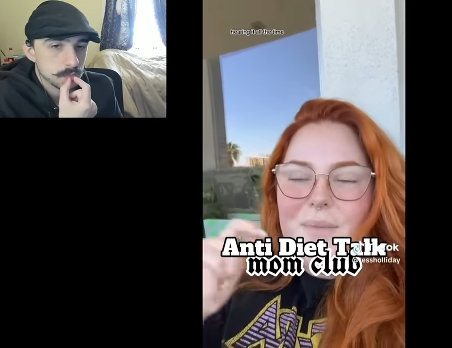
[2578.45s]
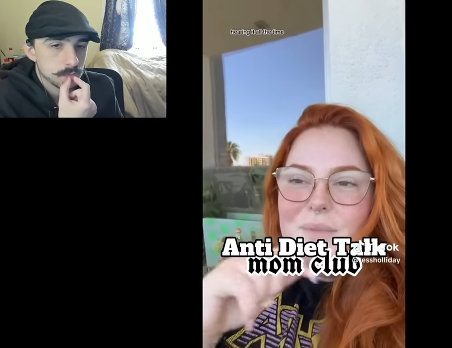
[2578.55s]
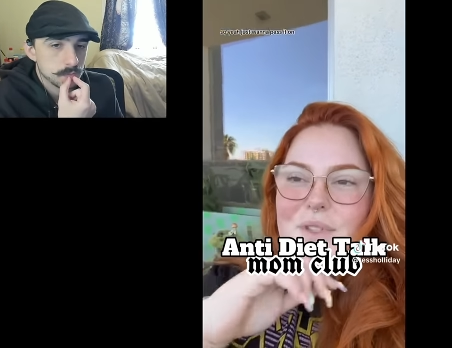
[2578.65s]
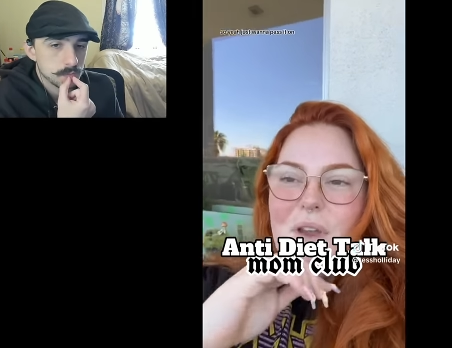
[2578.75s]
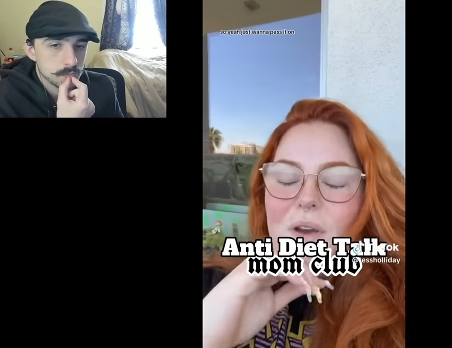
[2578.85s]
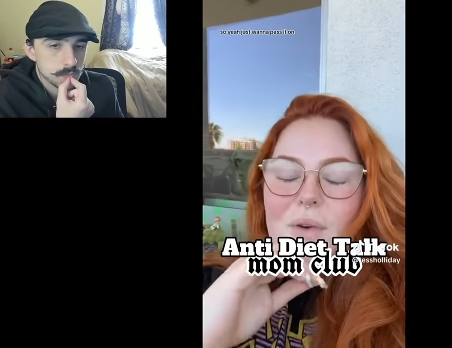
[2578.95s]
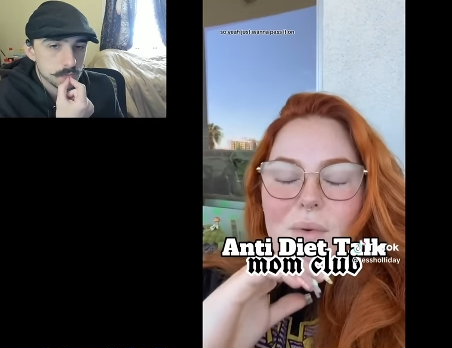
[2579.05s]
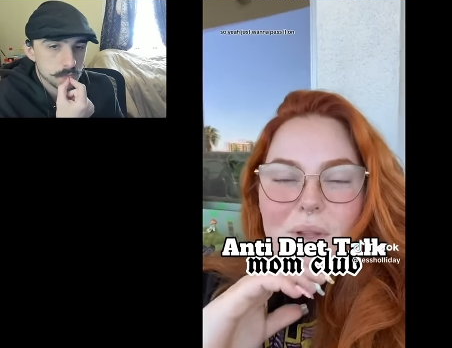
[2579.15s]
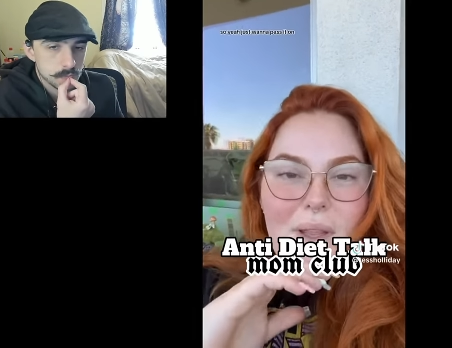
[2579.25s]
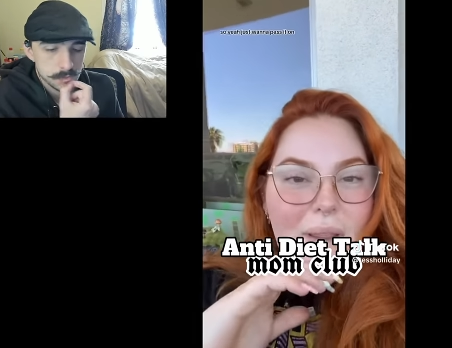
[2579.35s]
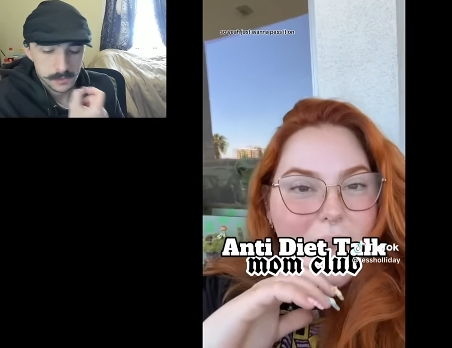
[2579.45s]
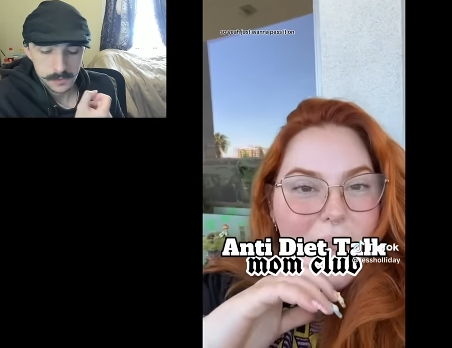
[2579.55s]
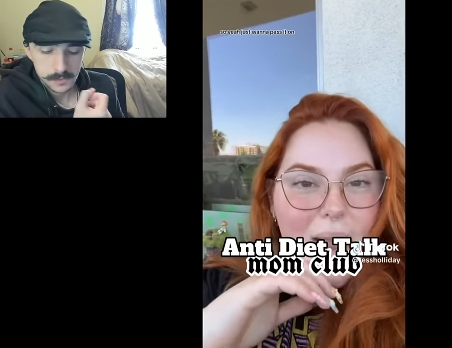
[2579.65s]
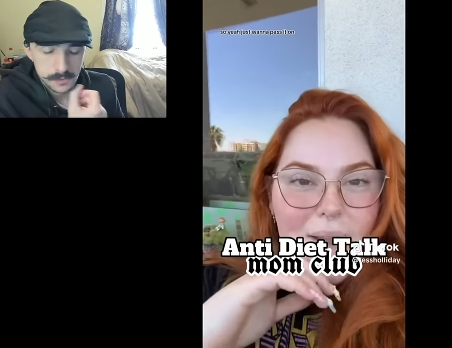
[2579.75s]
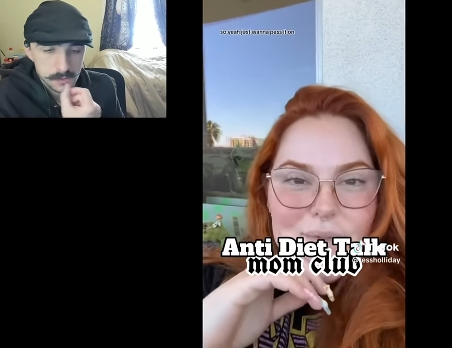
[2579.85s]
Speaker 1: So
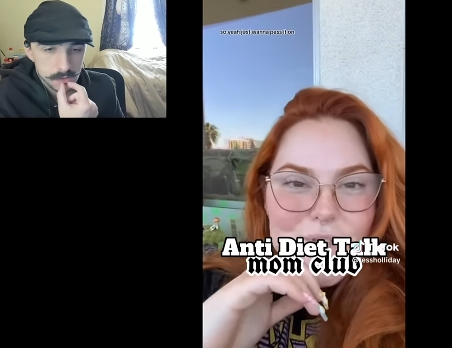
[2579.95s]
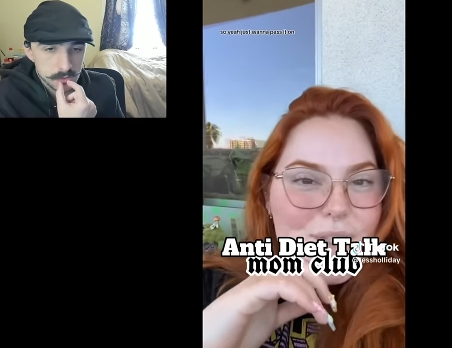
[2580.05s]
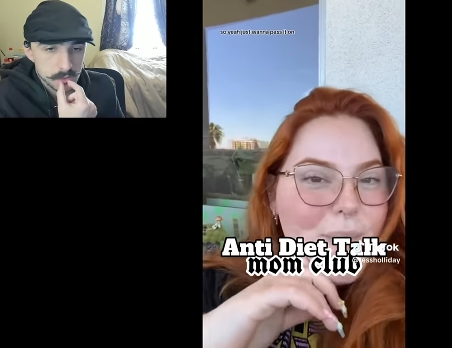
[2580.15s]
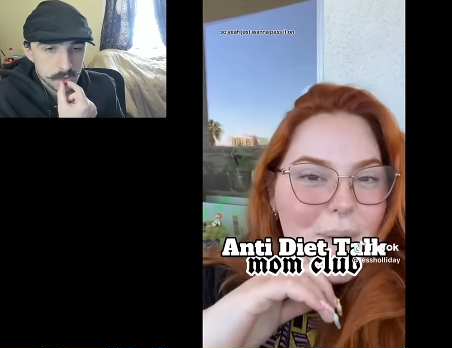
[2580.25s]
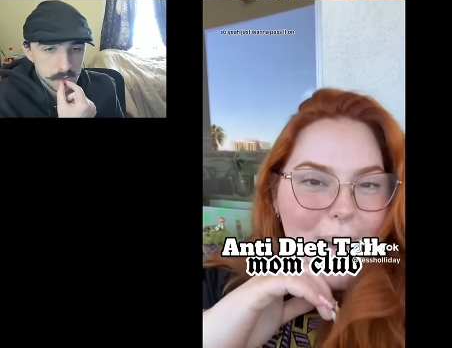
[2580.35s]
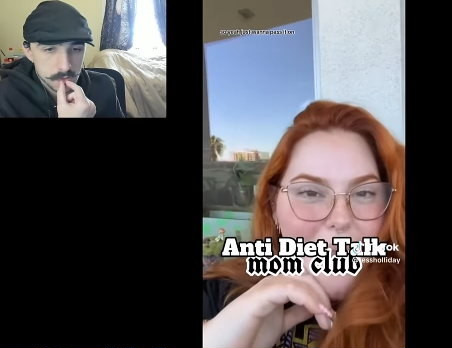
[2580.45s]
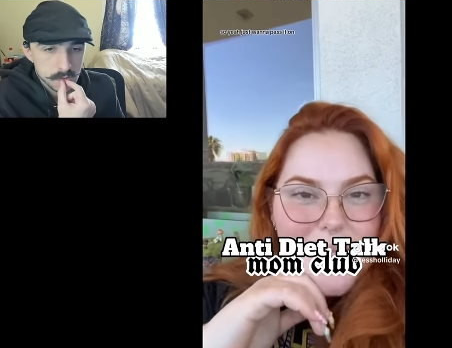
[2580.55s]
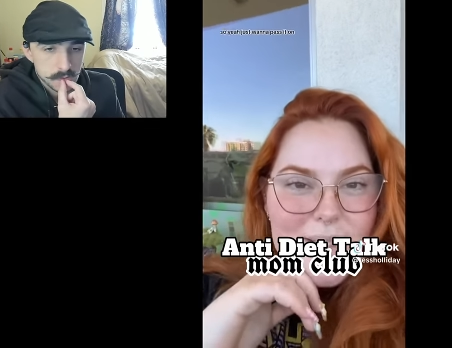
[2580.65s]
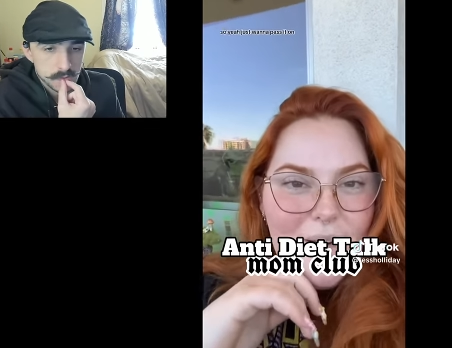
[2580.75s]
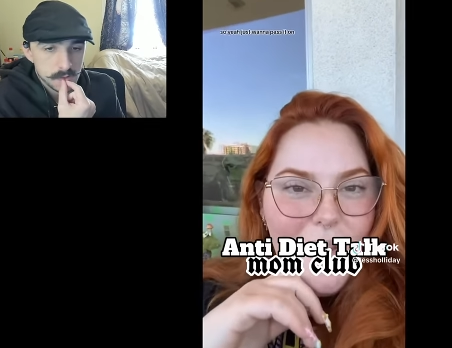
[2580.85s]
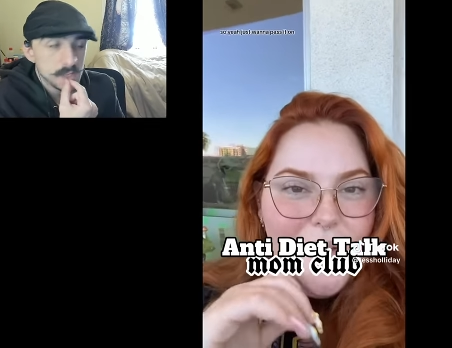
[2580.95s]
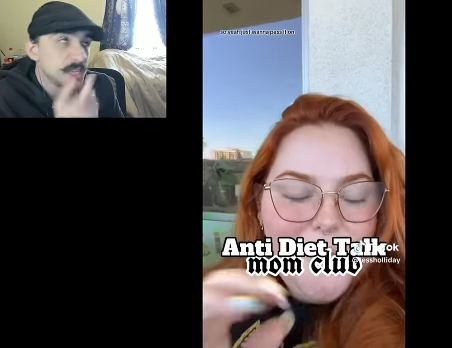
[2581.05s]
yeah, just want to pass it on.